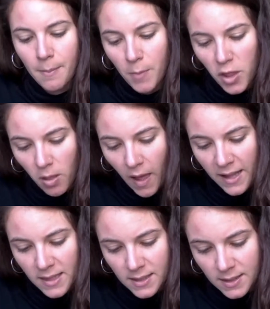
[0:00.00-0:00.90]
The line
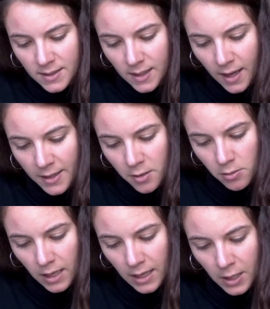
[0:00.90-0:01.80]
that says, I don't
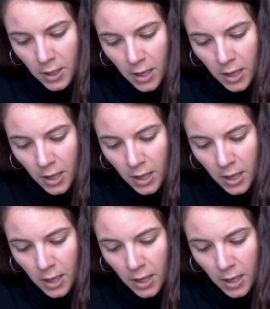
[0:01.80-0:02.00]
care